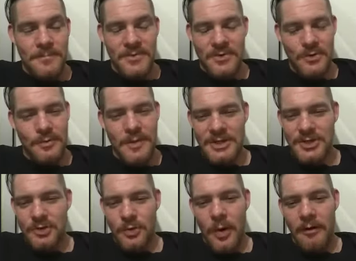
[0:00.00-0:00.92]
too
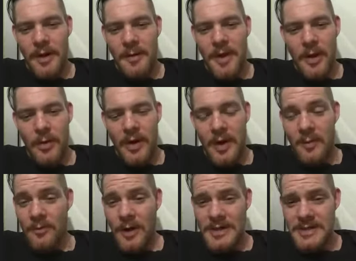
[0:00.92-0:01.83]
much to worry about when I'm
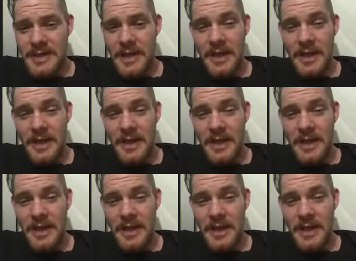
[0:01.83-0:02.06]
writing.